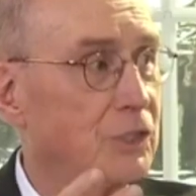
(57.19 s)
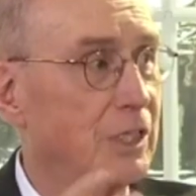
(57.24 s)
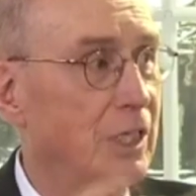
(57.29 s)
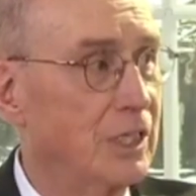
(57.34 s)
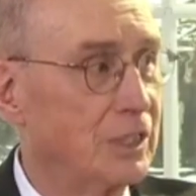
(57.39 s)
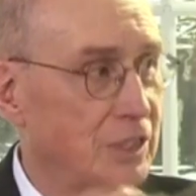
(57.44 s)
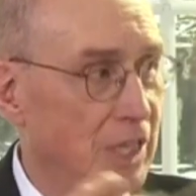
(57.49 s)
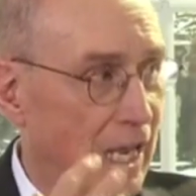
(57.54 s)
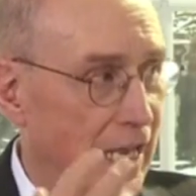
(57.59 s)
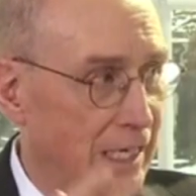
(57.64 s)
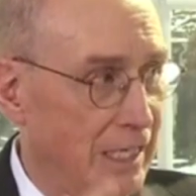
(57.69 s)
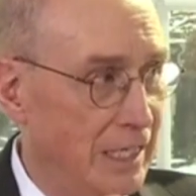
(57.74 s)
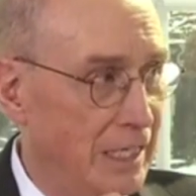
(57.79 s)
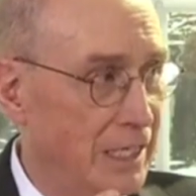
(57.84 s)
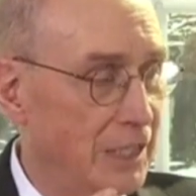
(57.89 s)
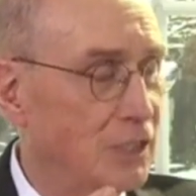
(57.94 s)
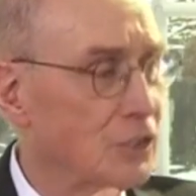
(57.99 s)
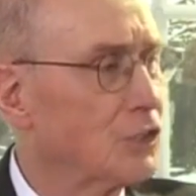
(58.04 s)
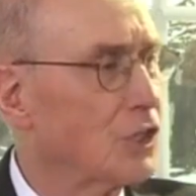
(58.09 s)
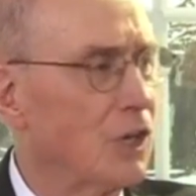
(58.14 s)
His
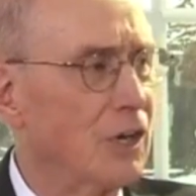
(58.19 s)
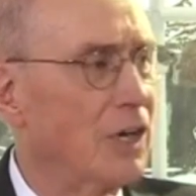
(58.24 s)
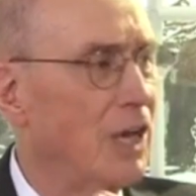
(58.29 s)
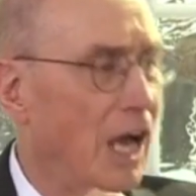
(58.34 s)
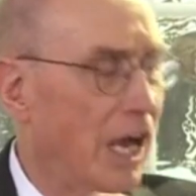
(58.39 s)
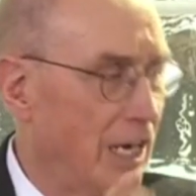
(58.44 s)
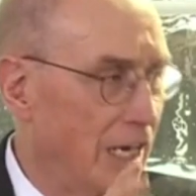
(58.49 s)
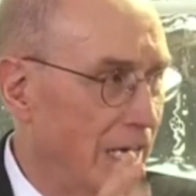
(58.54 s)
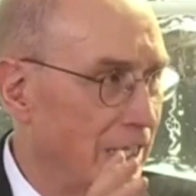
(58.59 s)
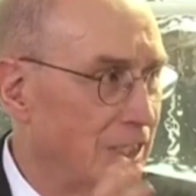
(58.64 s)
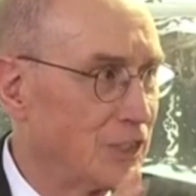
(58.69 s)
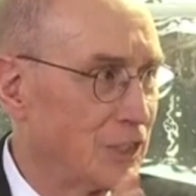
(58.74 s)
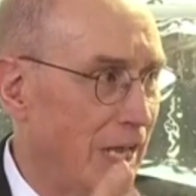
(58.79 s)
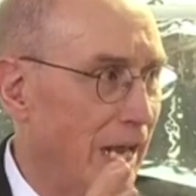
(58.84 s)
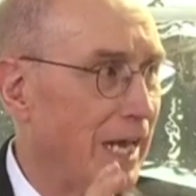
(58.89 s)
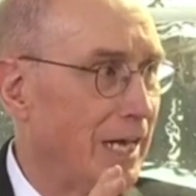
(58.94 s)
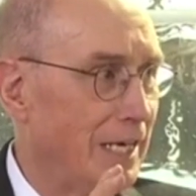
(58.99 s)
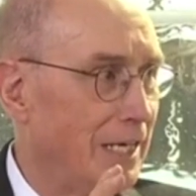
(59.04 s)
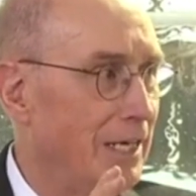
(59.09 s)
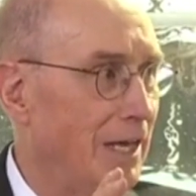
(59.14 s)
ideas are not
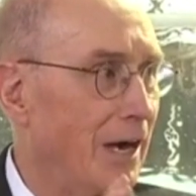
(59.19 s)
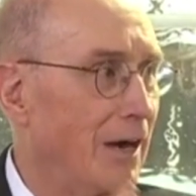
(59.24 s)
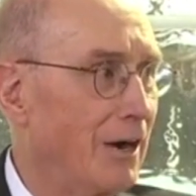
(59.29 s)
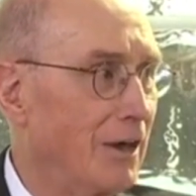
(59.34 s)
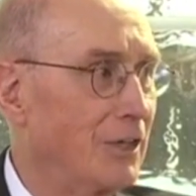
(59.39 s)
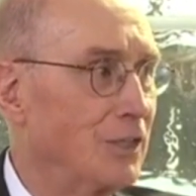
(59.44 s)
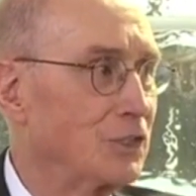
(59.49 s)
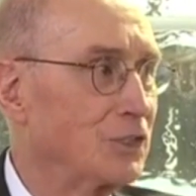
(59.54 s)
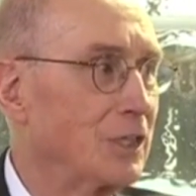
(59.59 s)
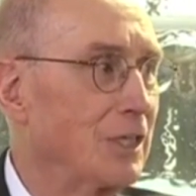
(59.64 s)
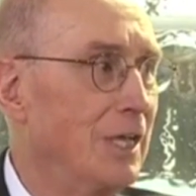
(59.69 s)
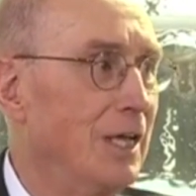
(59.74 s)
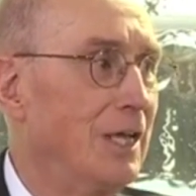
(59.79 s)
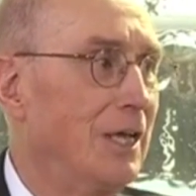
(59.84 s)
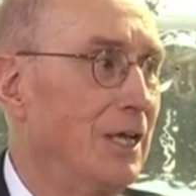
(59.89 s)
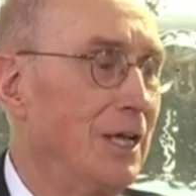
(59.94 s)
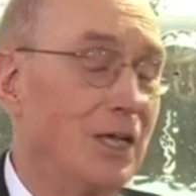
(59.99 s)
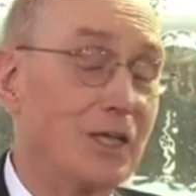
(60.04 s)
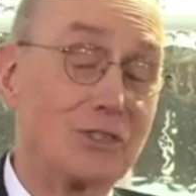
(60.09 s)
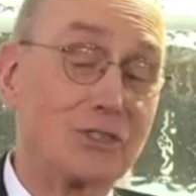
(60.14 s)
exactly ours.
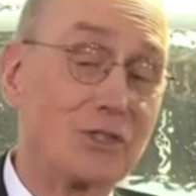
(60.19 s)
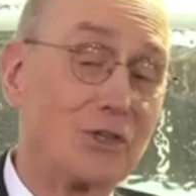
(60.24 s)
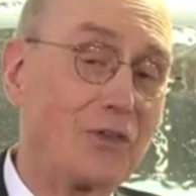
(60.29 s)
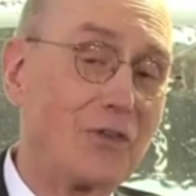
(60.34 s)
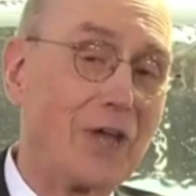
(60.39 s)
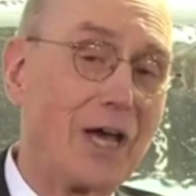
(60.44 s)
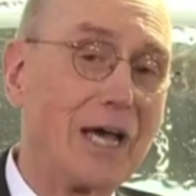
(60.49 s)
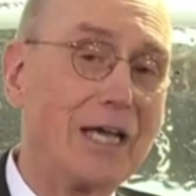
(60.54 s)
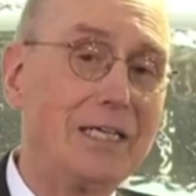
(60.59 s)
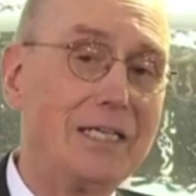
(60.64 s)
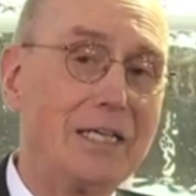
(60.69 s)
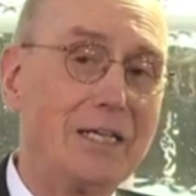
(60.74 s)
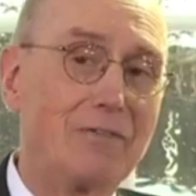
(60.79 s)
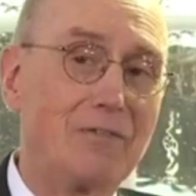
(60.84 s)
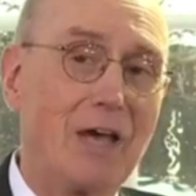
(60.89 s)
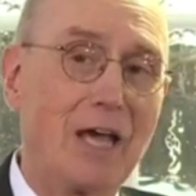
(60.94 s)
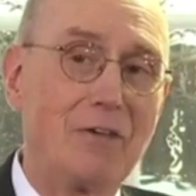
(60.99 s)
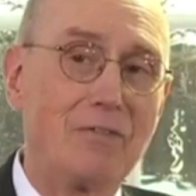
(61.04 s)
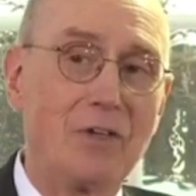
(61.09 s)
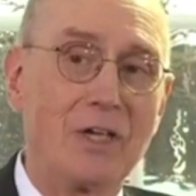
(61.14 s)
And so the idea of
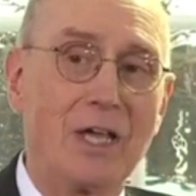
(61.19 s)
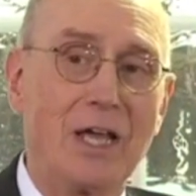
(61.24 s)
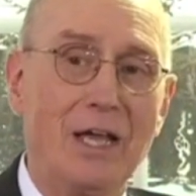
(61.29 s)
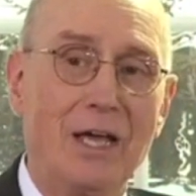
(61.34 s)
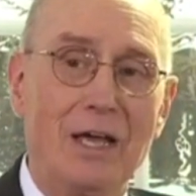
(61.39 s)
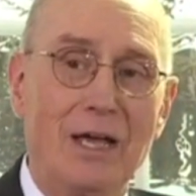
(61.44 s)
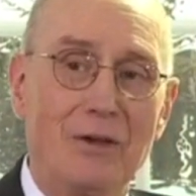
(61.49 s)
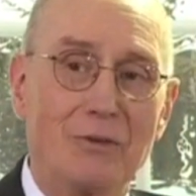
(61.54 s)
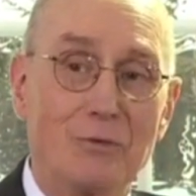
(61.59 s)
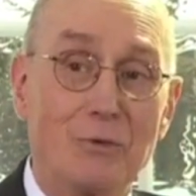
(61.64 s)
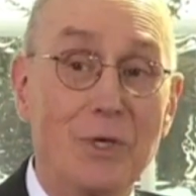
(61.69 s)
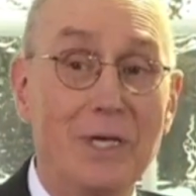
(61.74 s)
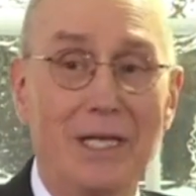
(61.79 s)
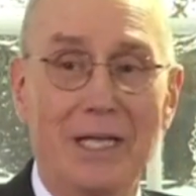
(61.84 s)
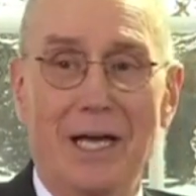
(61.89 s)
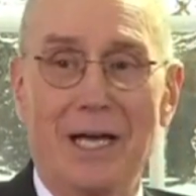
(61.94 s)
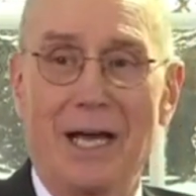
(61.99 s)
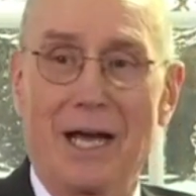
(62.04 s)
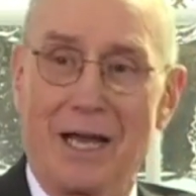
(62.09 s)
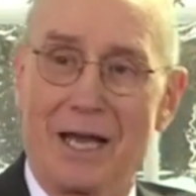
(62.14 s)
having really
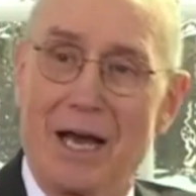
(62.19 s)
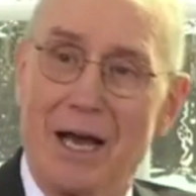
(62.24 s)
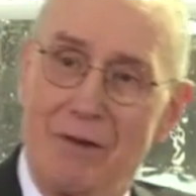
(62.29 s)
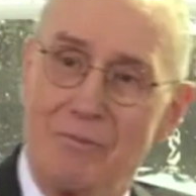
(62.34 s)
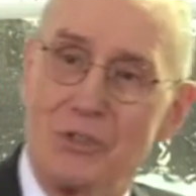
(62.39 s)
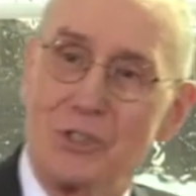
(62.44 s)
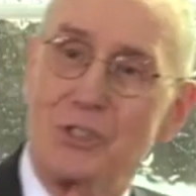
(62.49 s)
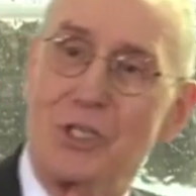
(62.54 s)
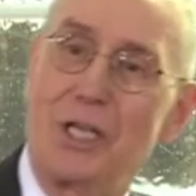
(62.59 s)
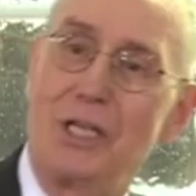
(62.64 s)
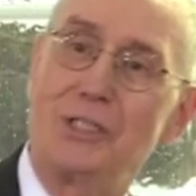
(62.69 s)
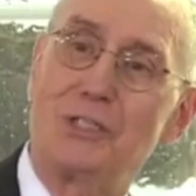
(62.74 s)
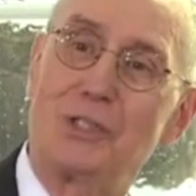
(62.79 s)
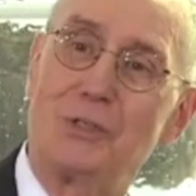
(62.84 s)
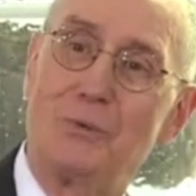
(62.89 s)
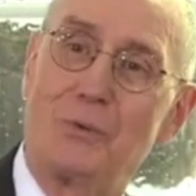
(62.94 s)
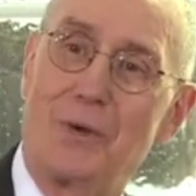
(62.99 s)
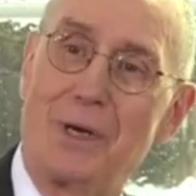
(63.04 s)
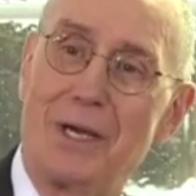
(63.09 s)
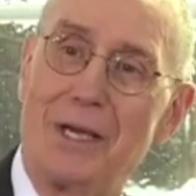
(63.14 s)
a
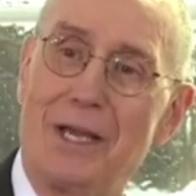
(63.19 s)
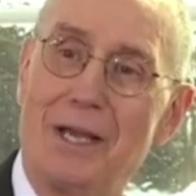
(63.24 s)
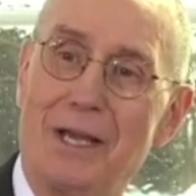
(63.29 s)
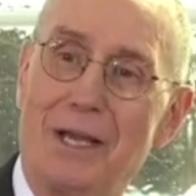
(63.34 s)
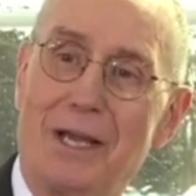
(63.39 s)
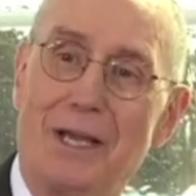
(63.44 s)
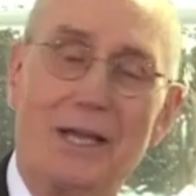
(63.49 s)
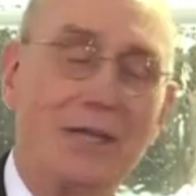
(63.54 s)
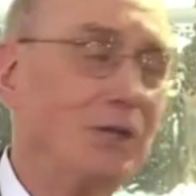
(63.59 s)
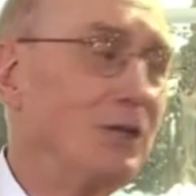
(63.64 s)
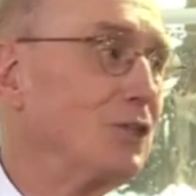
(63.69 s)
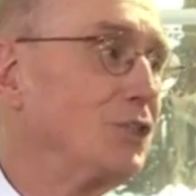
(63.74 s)
conversation where you're